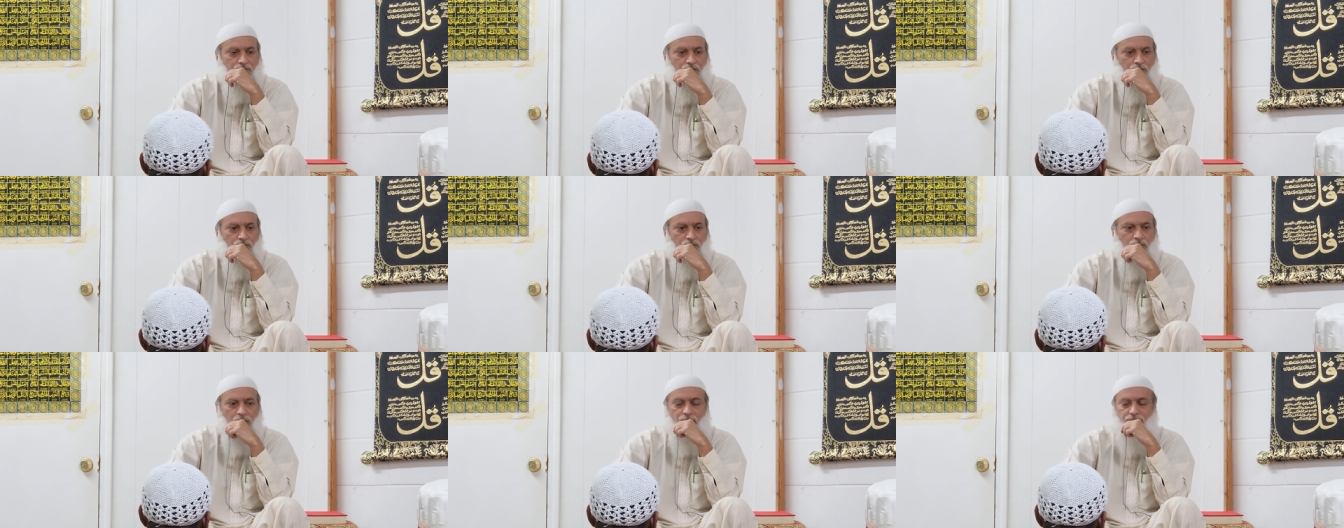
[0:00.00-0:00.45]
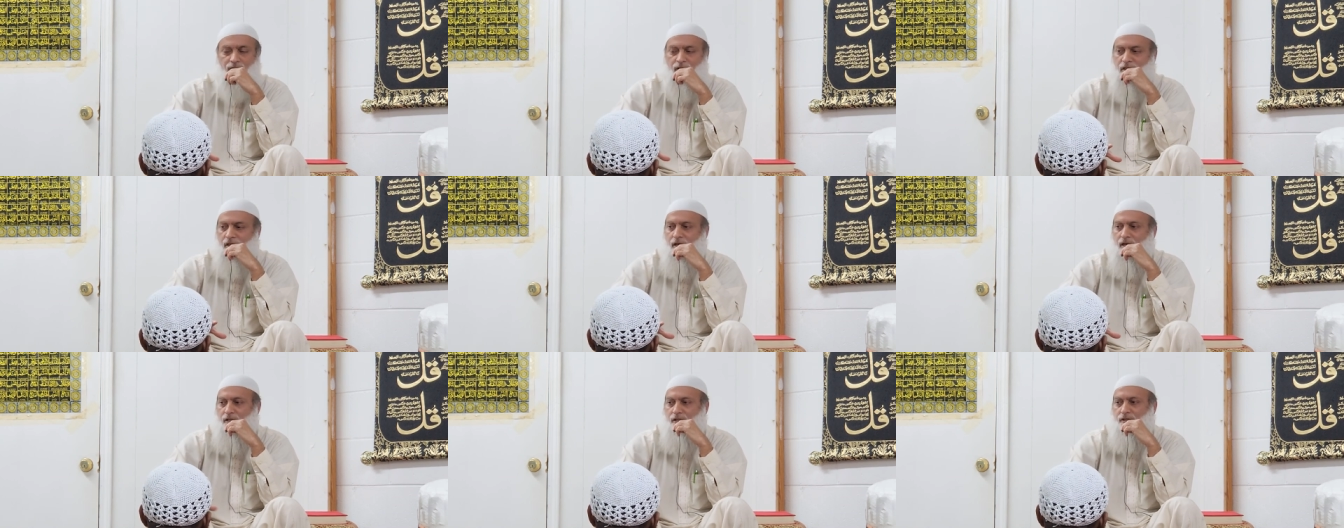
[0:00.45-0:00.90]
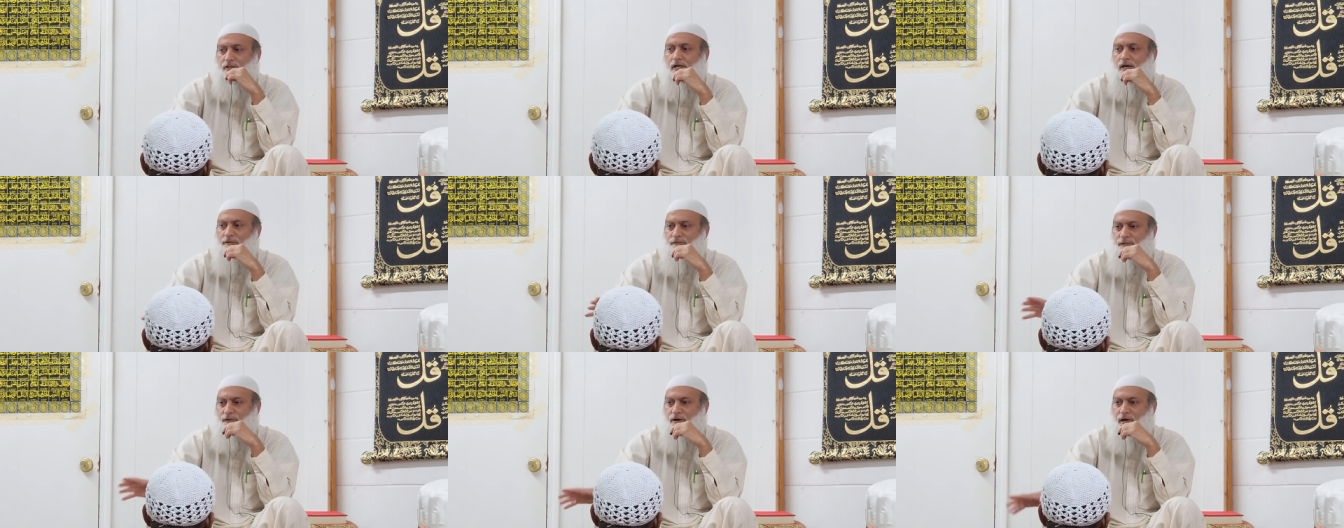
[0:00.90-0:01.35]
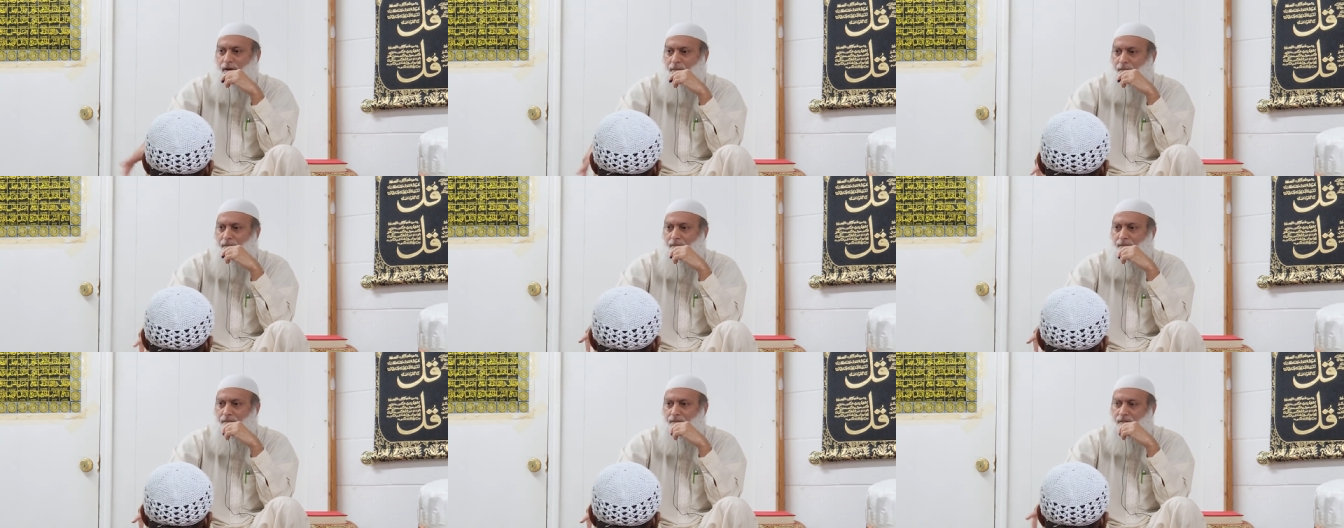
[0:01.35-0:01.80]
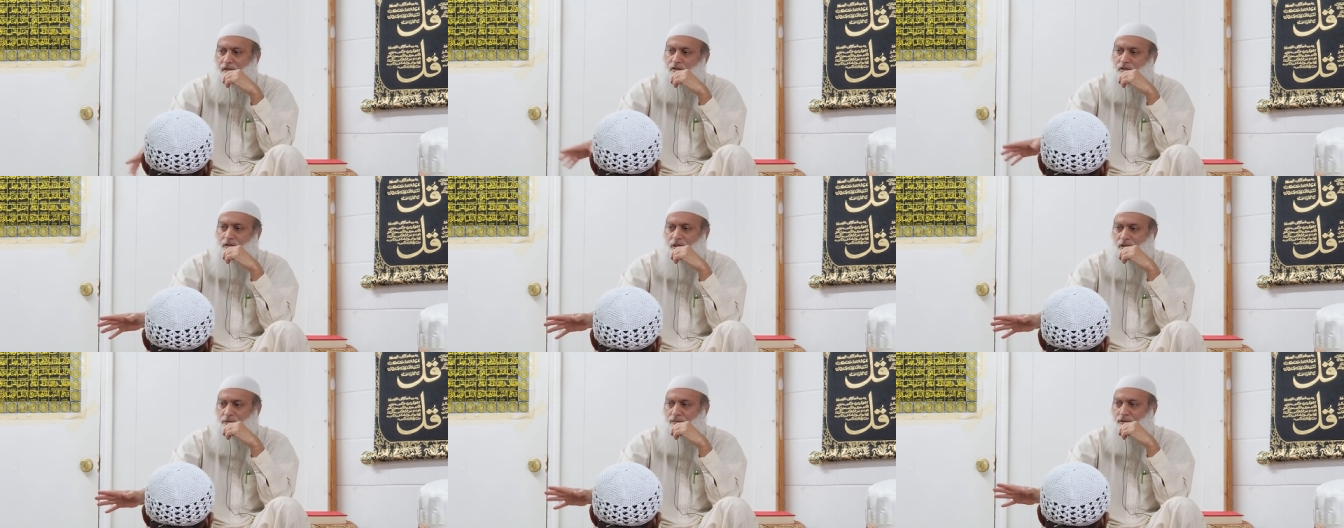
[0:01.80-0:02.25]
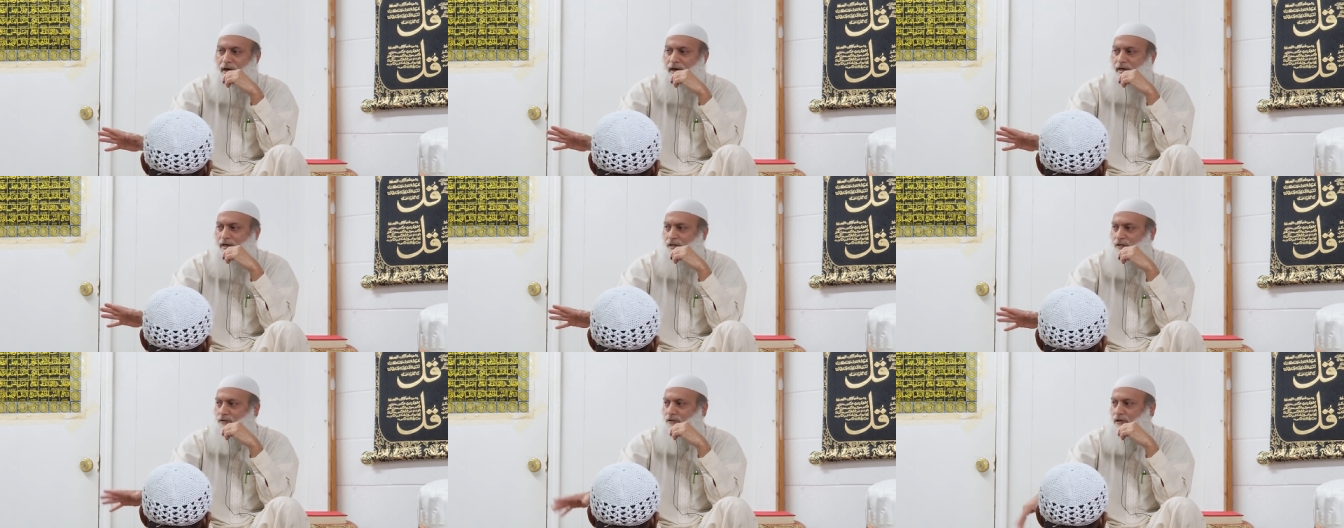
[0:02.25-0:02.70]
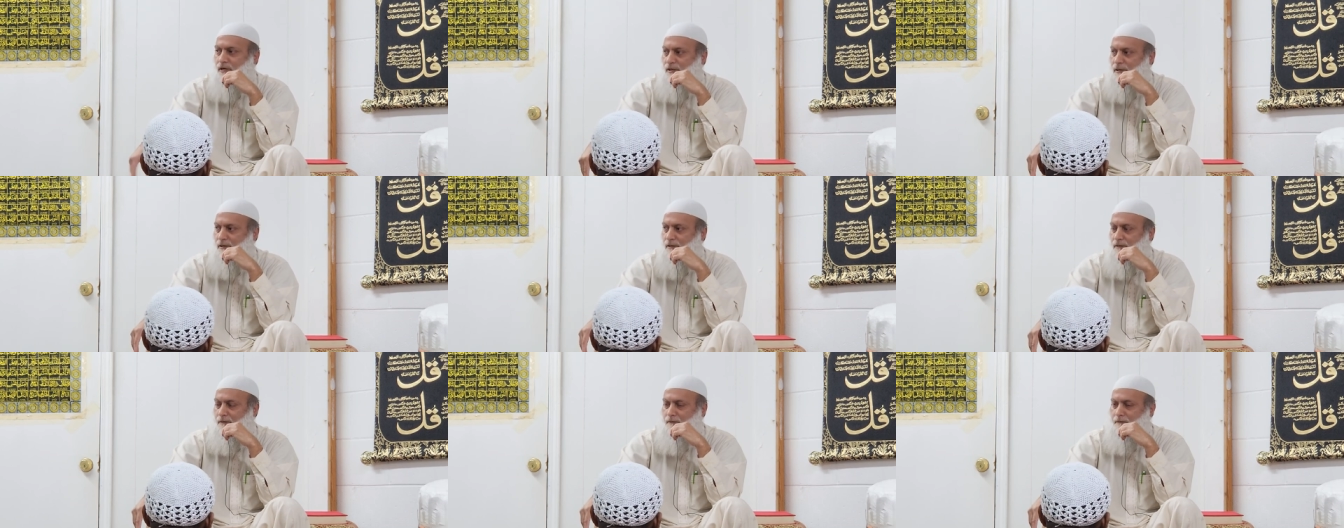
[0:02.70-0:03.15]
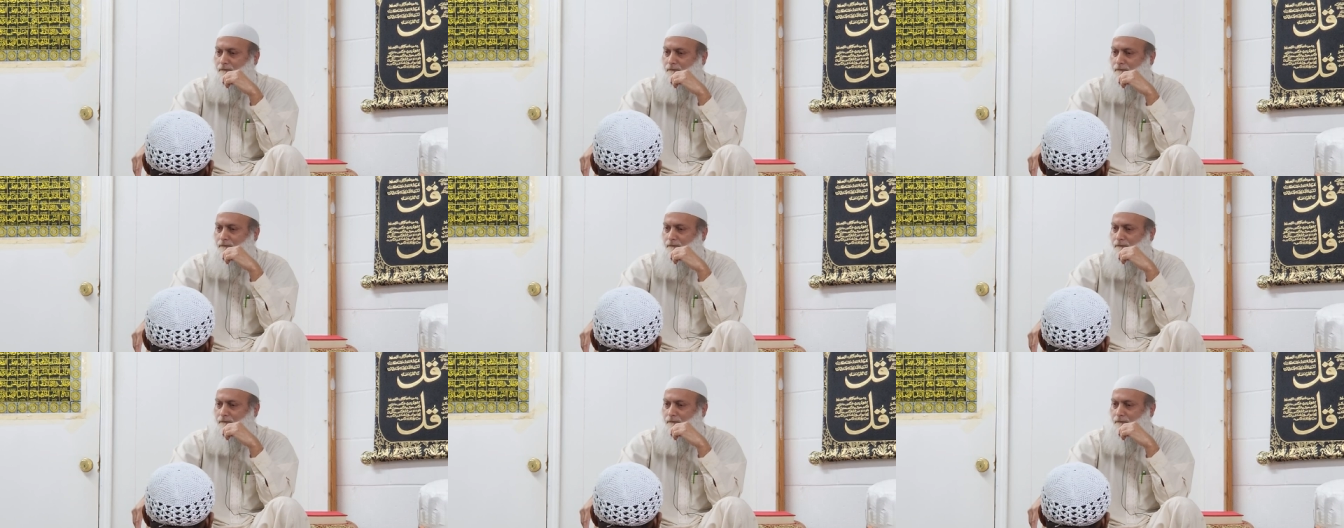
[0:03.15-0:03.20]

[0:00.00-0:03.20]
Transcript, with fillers: when everything is set for him. This is just practice run.